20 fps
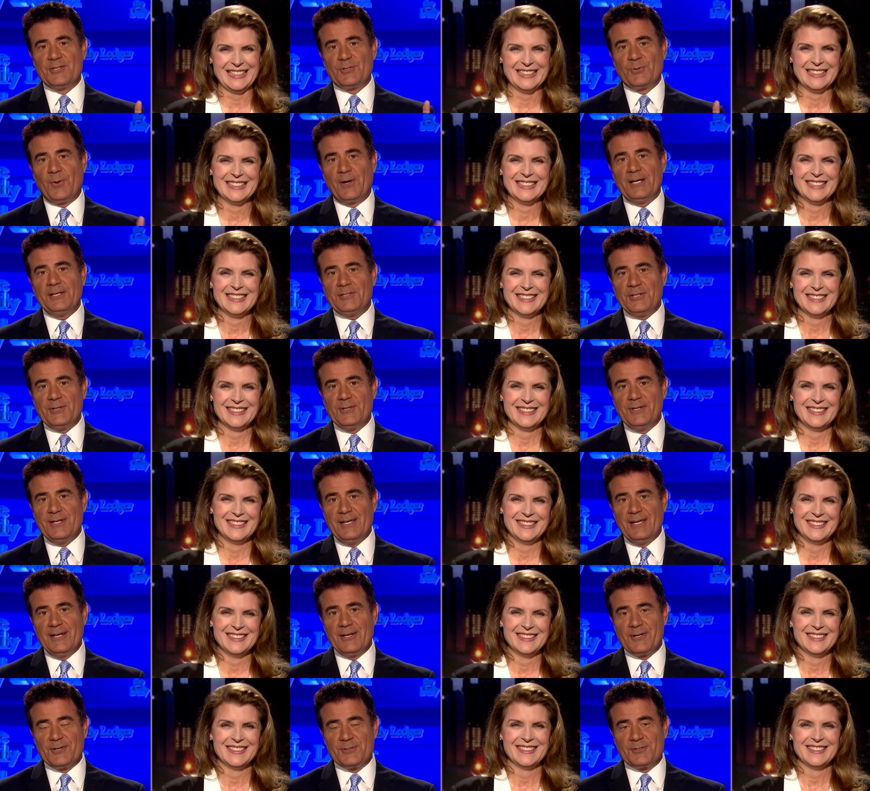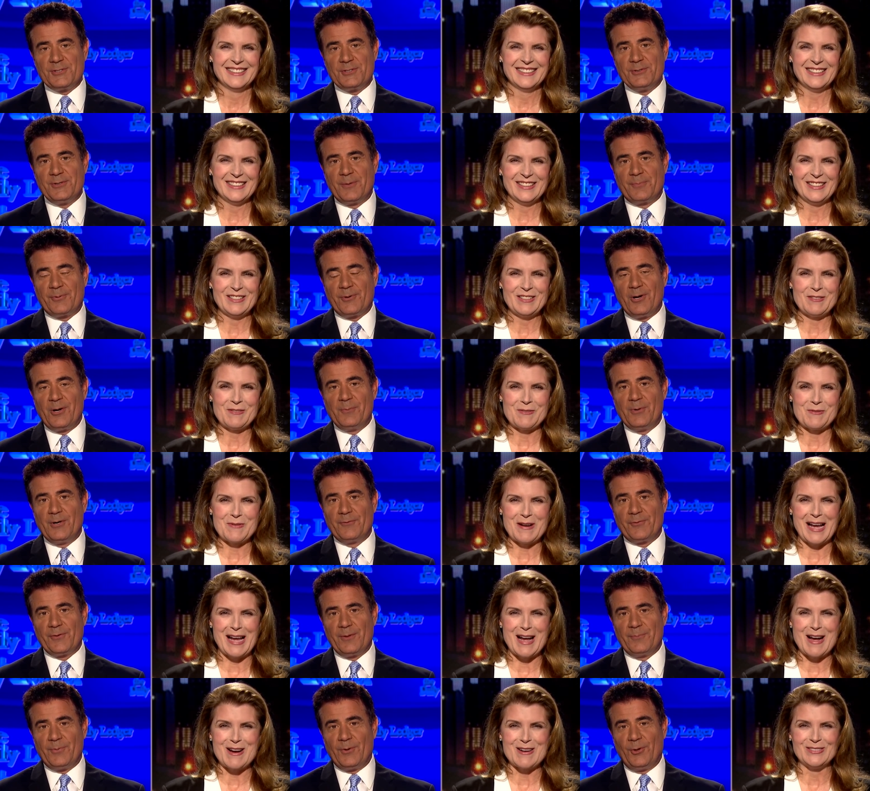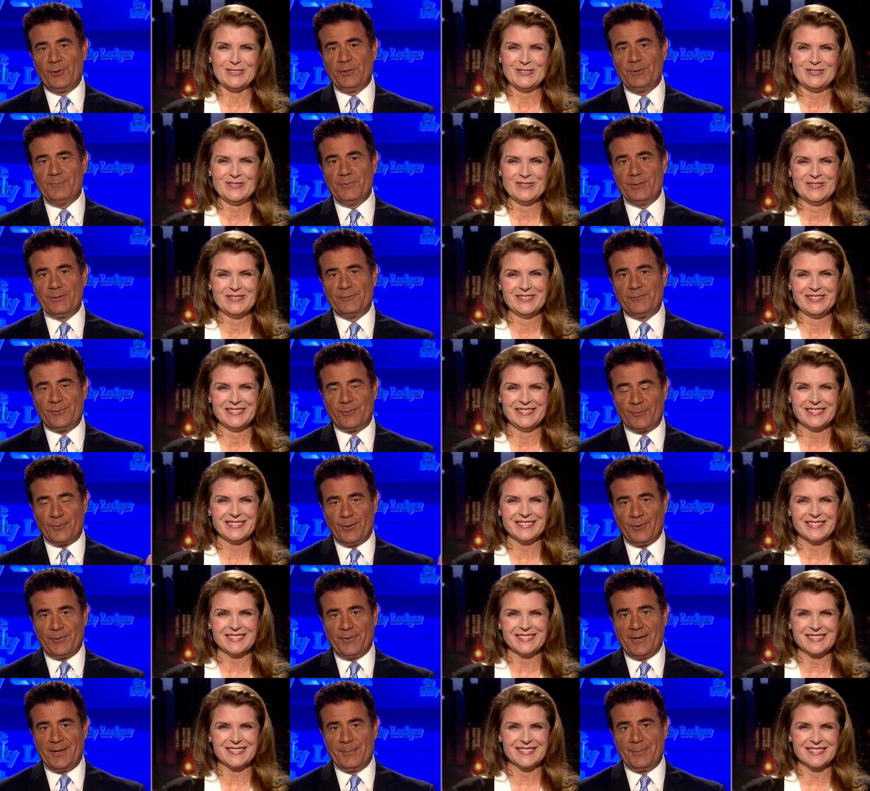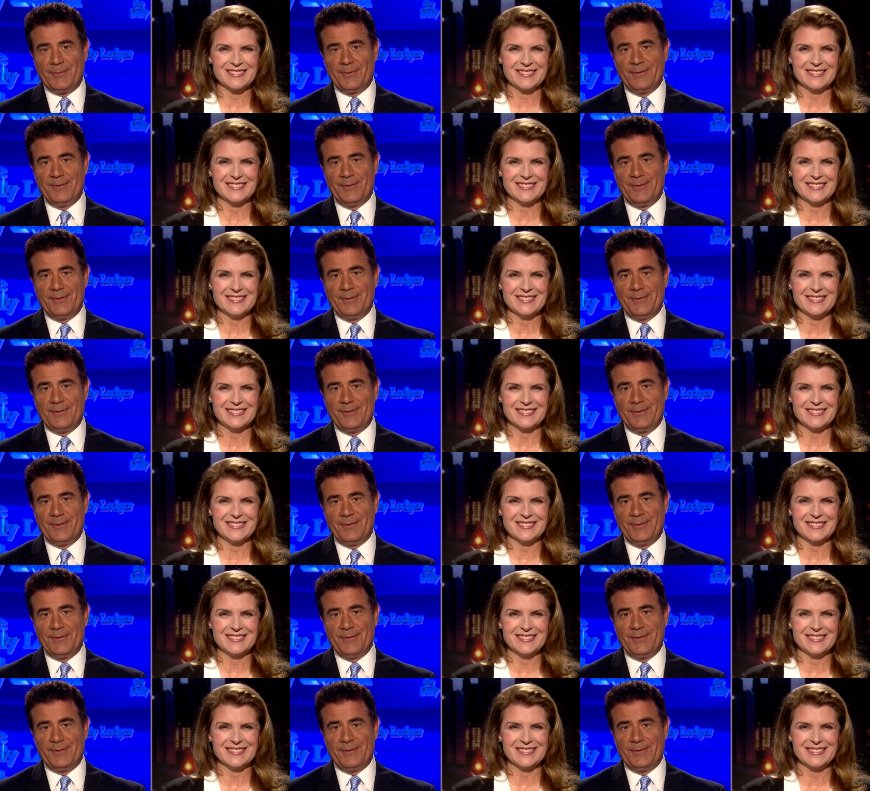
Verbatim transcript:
Speaker 1: 22 years to a oh, promo wow. for the Bold and Beautiful. Roll tape.